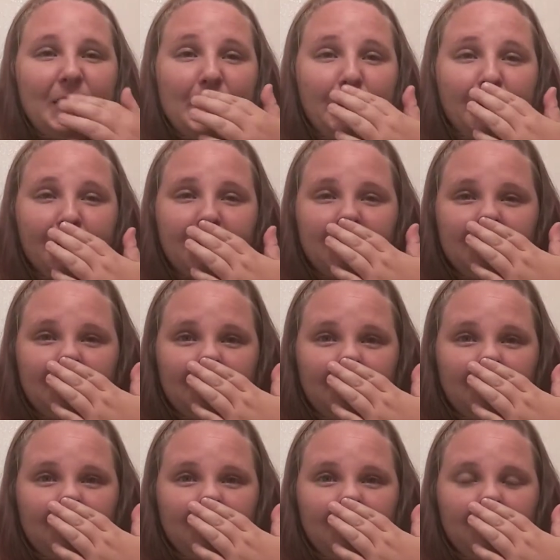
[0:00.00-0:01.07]
were letting
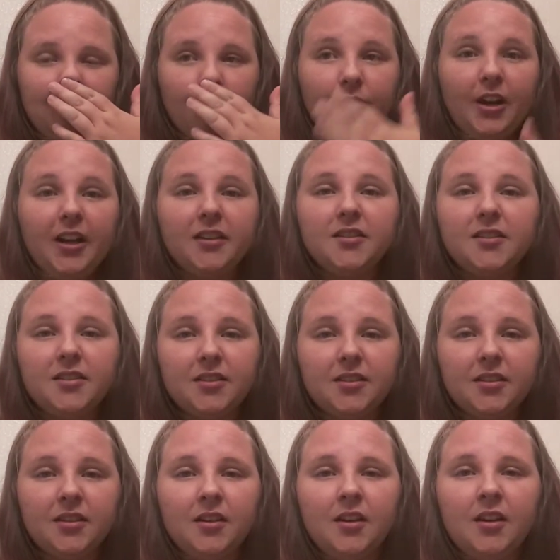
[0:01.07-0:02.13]
her
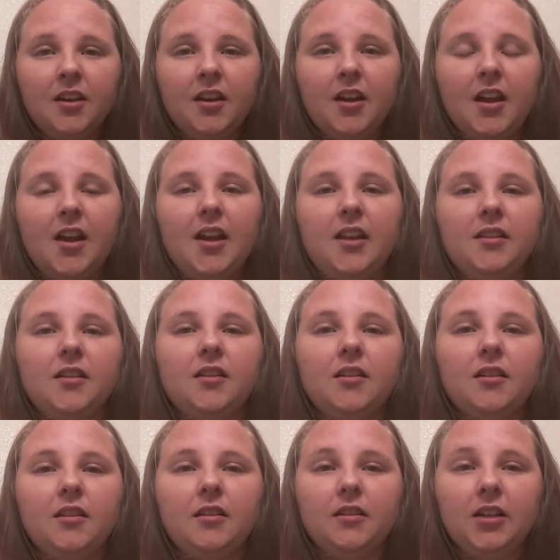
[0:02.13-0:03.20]
rest and
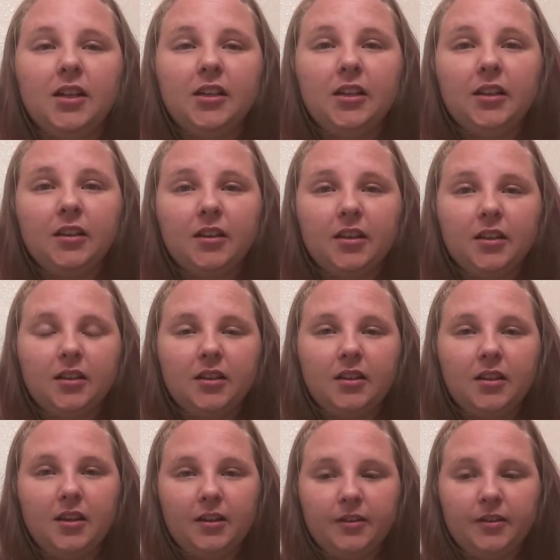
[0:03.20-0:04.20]
letting the